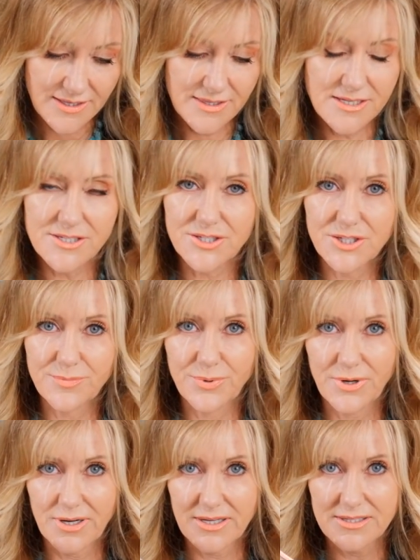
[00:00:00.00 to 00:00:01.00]
These two
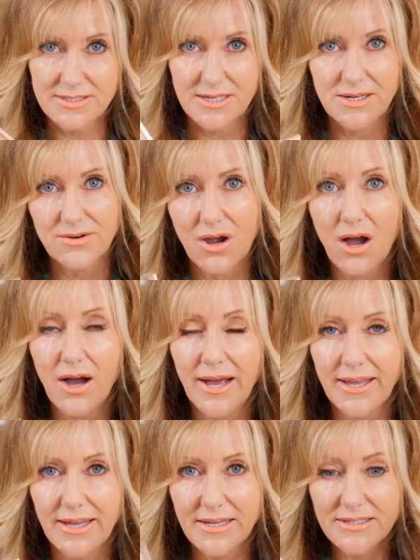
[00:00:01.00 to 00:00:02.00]
products here are
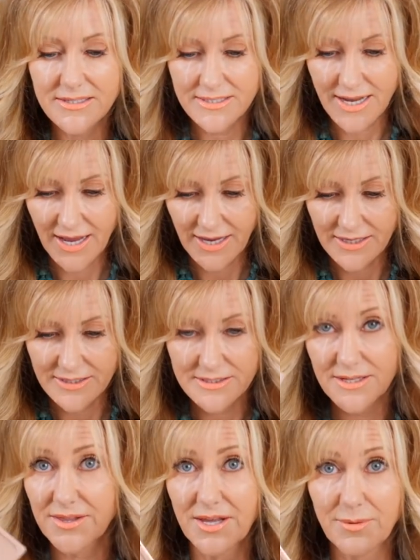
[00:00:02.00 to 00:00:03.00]
high end and
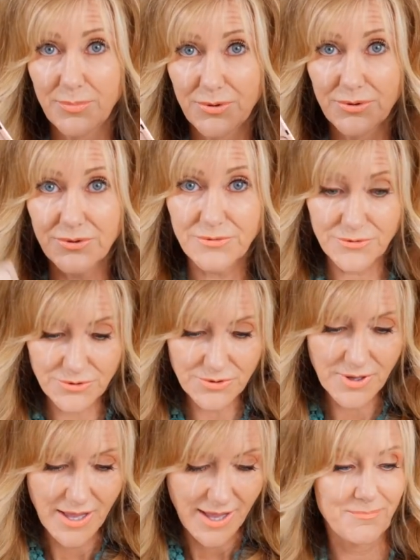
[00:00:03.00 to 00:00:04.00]
they're
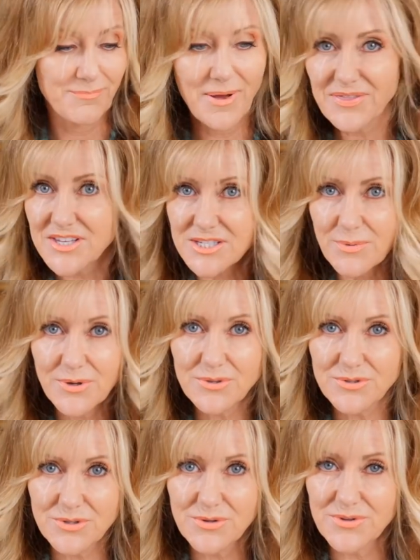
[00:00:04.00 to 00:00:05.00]
beautiful, but this one will
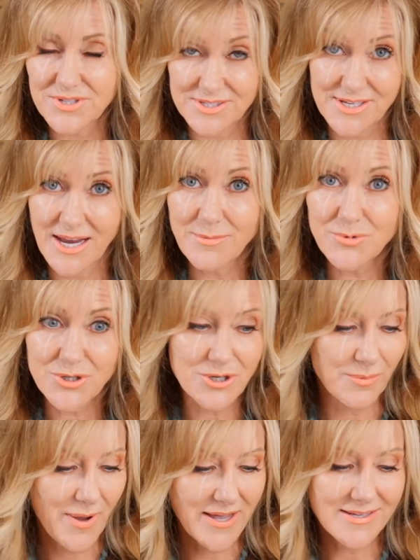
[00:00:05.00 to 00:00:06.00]
do the same
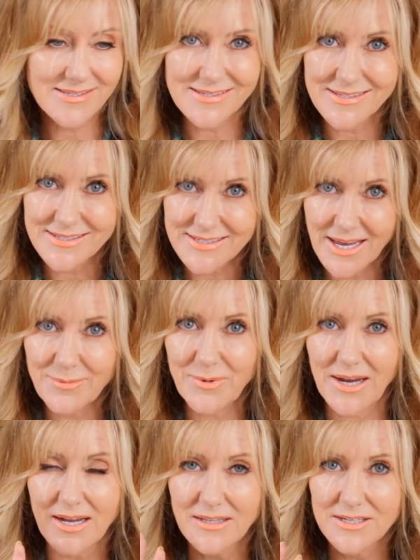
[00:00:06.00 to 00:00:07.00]
job and it's the same
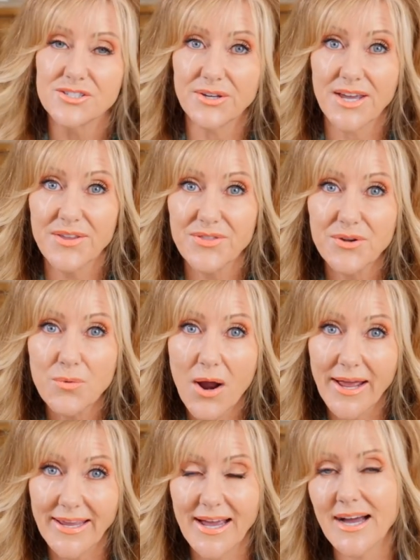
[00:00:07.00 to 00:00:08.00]
color. So get the
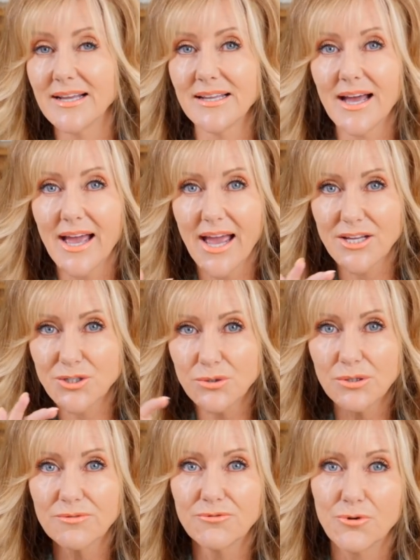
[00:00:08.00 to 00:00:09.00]
right color and
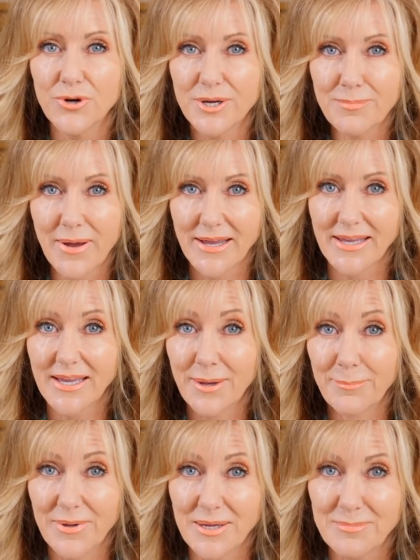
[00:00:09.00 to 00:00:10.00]
you'll avoid making a
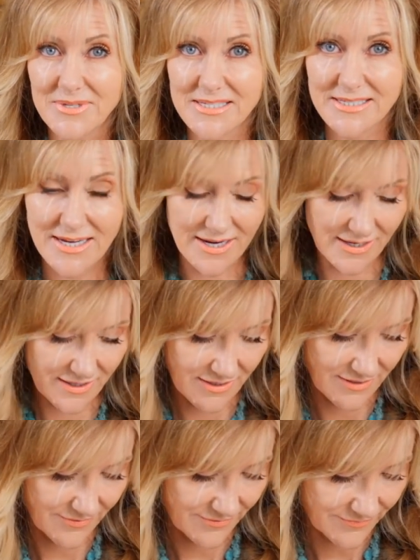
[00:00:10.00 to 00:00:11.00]
big
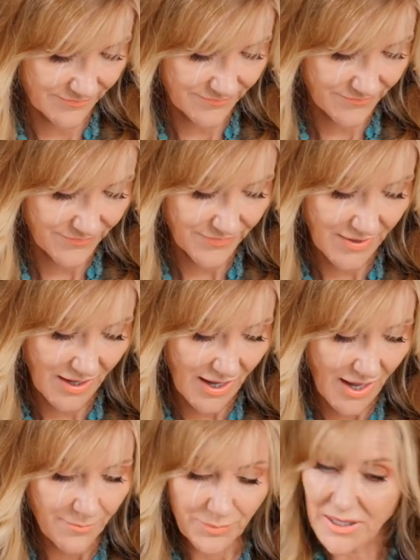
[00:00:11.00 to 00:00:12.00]
mistake.
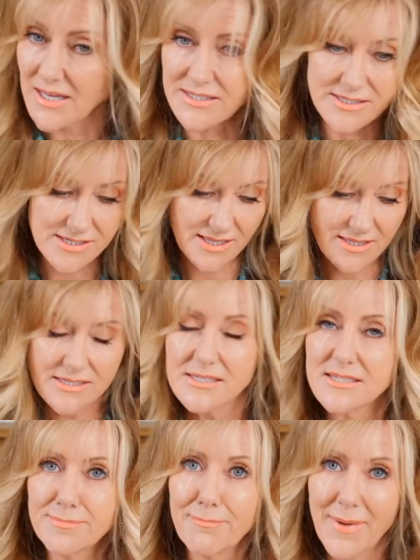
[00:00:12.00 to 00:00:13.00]
Plus, this
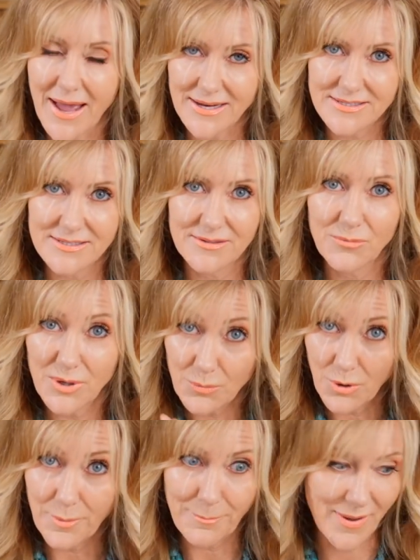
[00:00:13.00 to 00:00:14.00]
is matte. We
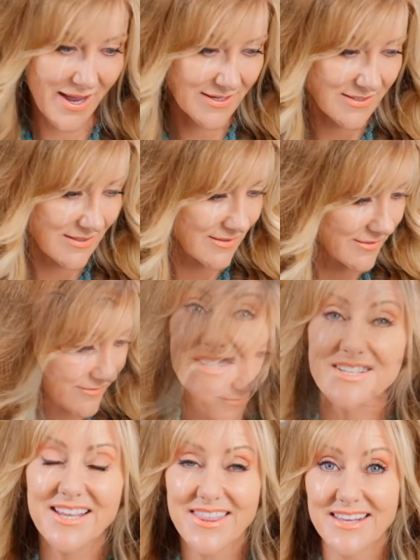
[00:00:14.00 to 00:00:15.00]
want matte.
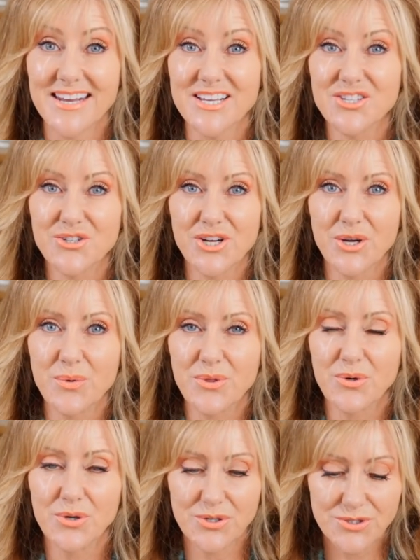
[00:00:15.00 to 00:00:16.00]
The next trick with
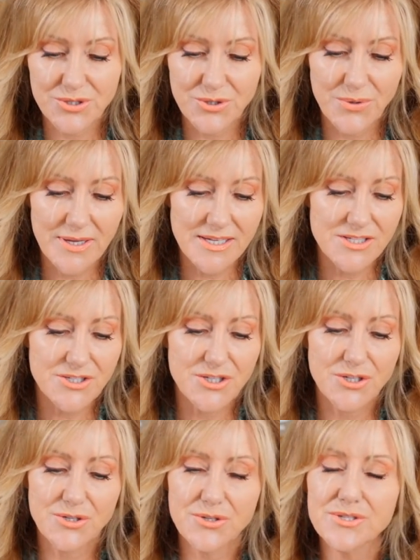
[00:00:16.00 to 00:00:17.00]
contour is to
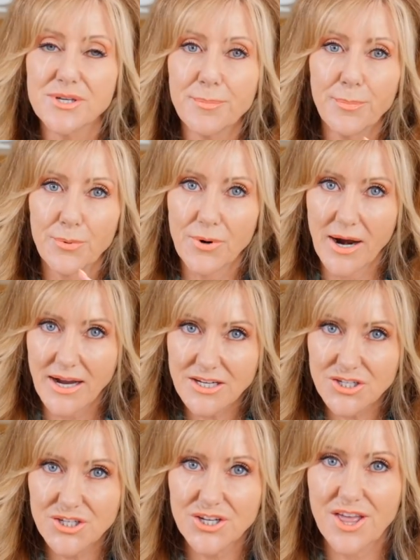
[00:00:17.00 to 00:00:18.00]
use a
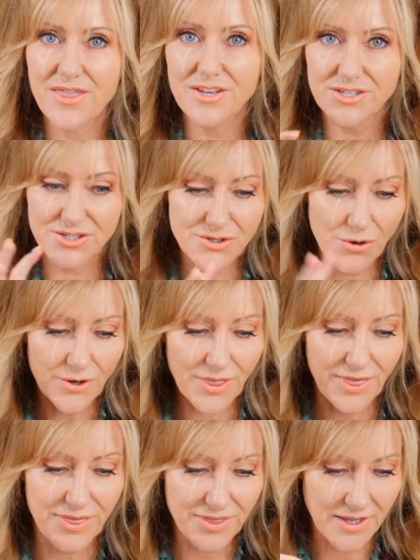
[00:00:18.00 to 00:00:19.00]
brush that's not
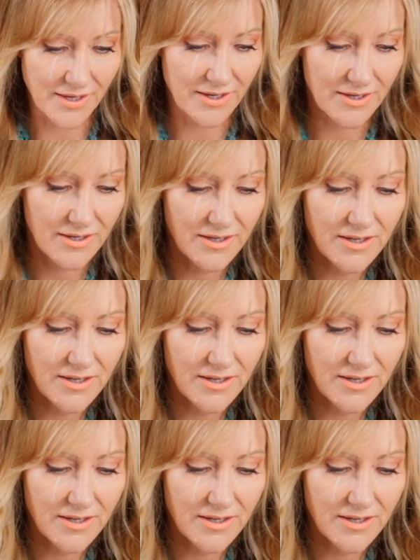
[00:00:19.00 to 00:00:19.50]
thick.